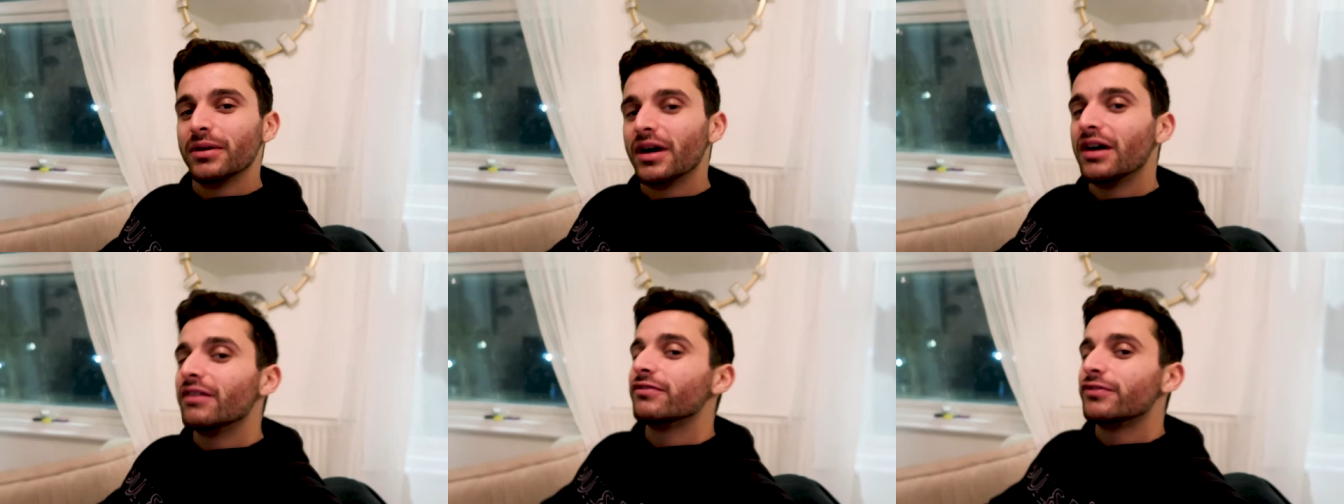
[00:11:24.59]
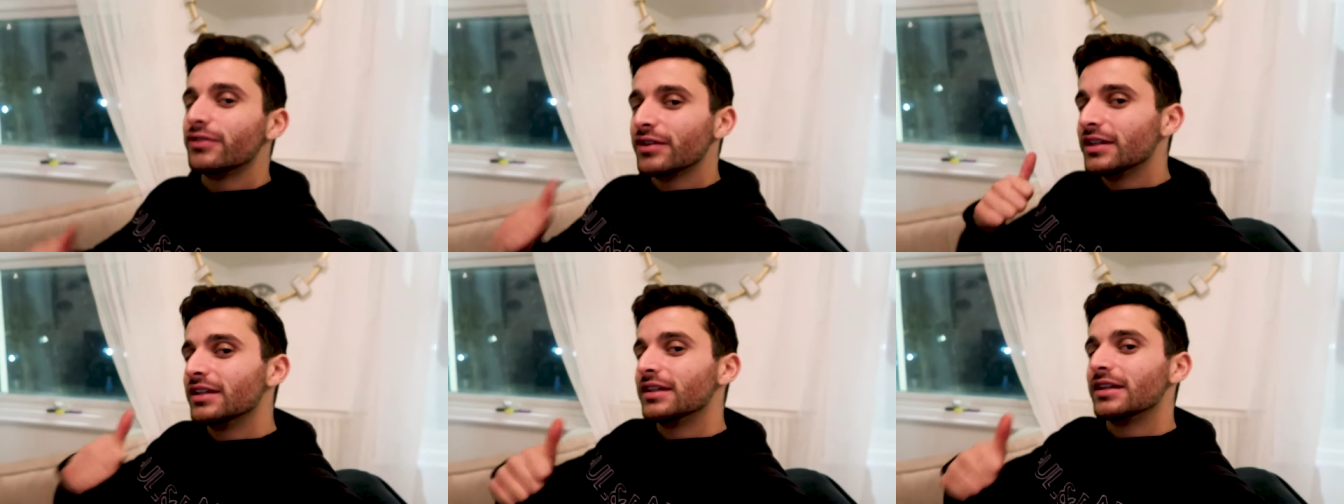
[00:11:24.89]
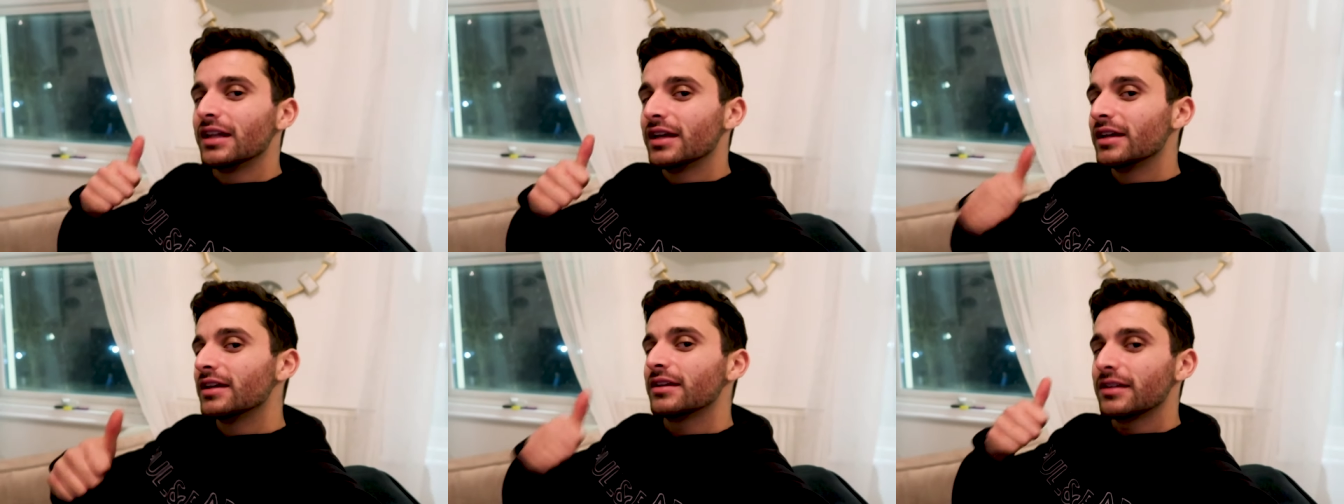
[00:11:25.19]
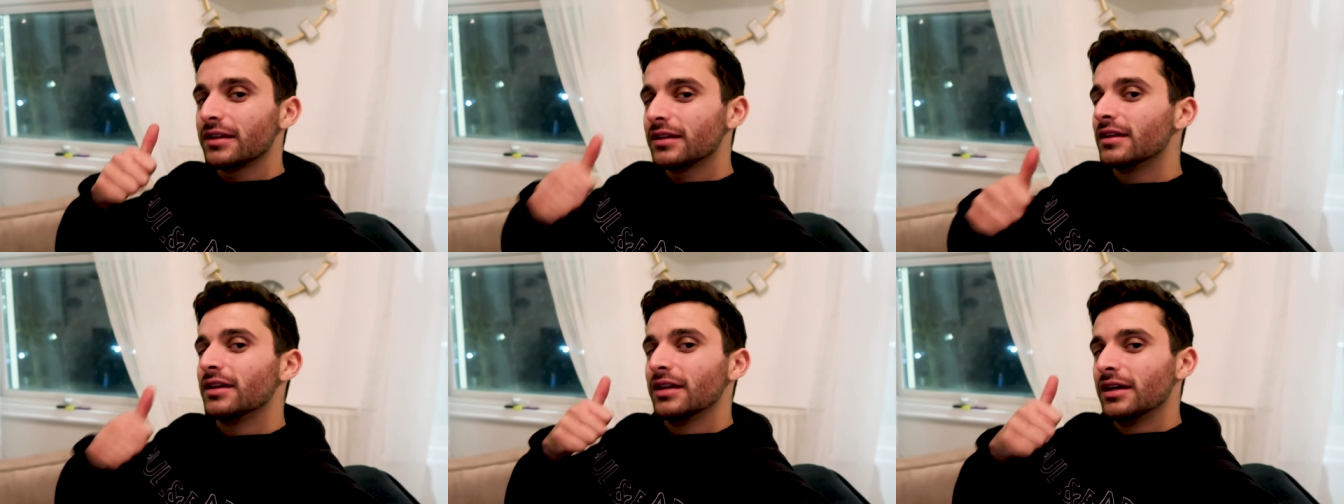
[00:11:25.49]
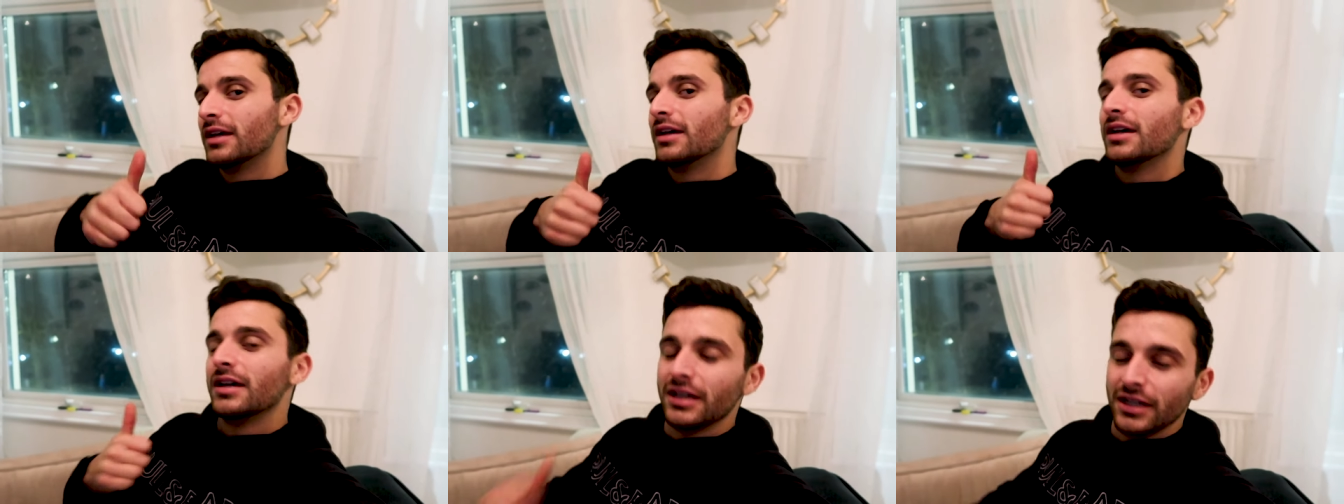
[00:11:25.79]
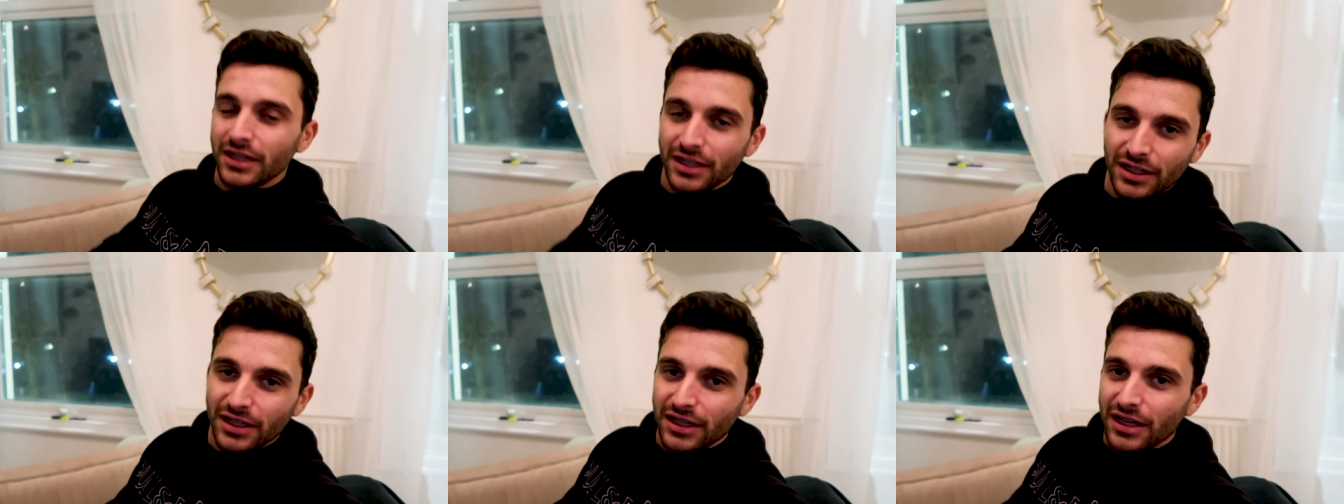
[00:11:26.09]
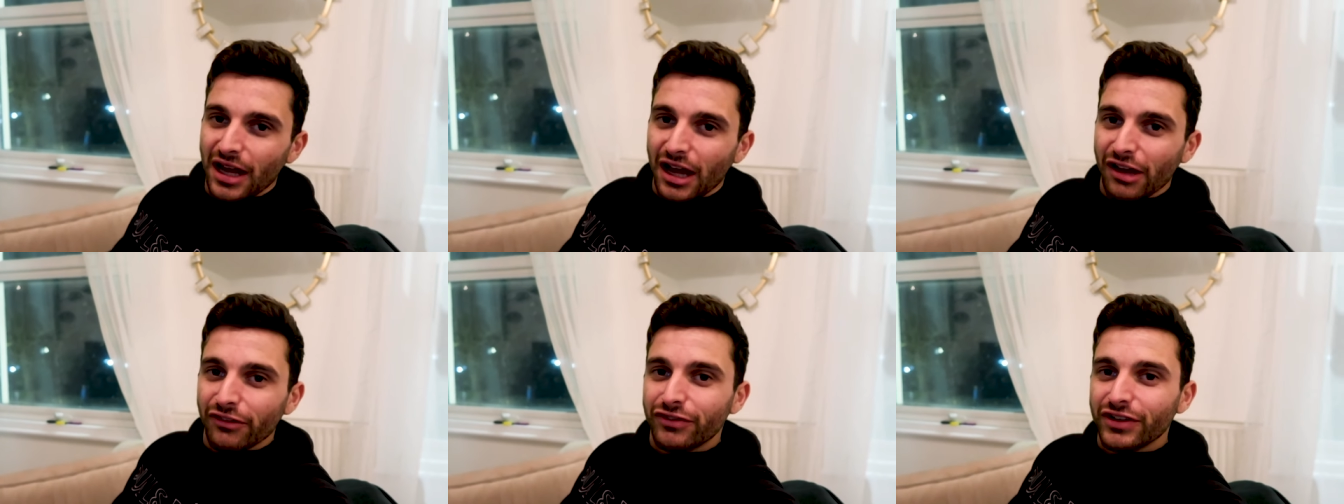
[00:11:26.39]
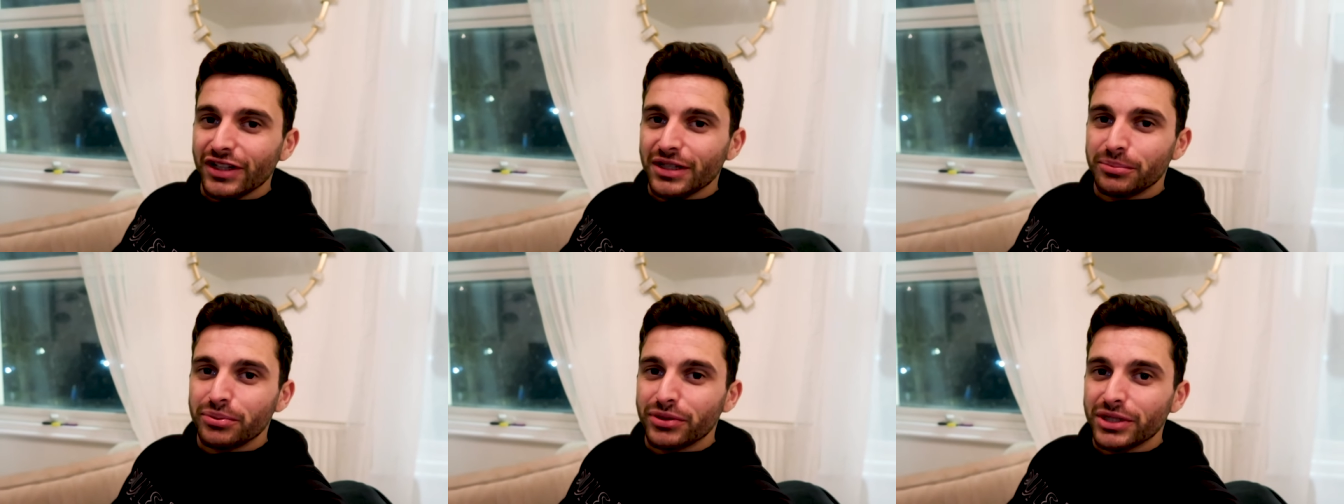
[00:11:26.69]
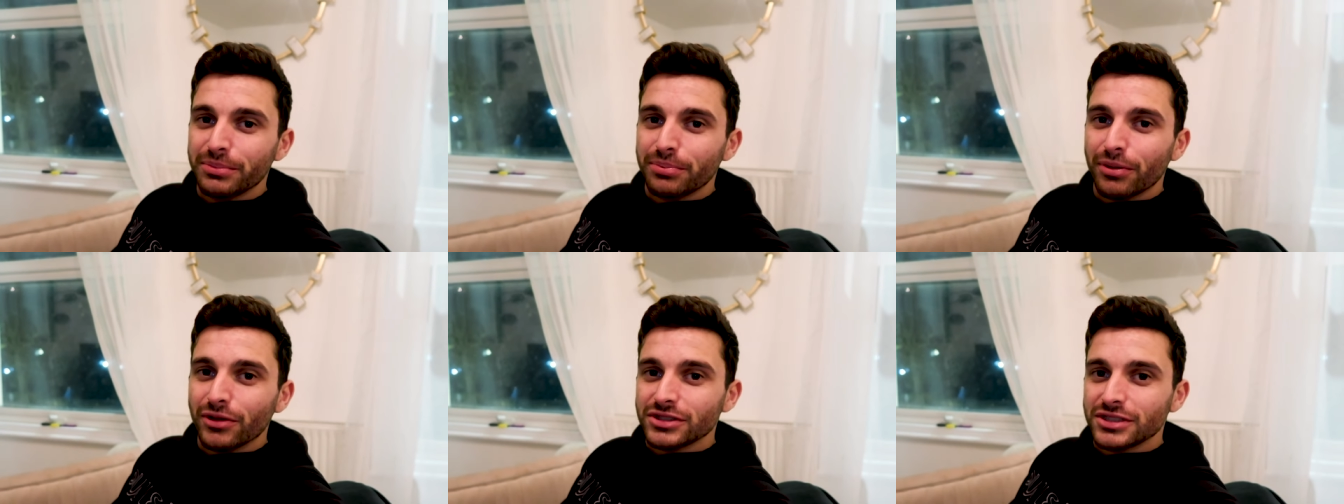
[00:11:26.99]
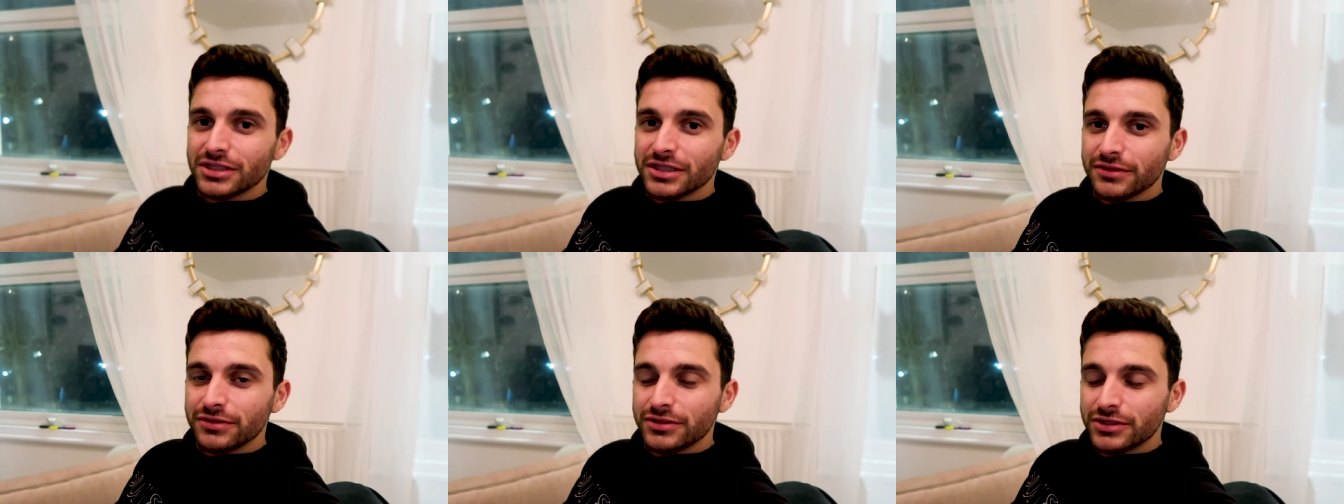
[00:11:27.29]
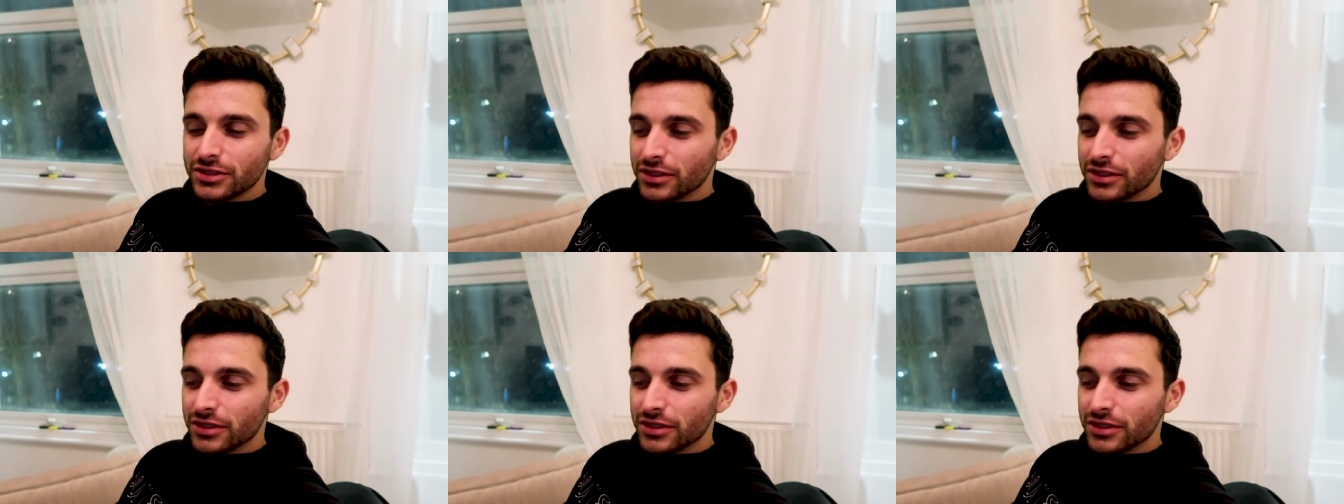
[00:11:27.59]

but I'm feeling like I'm feeling pretty positive.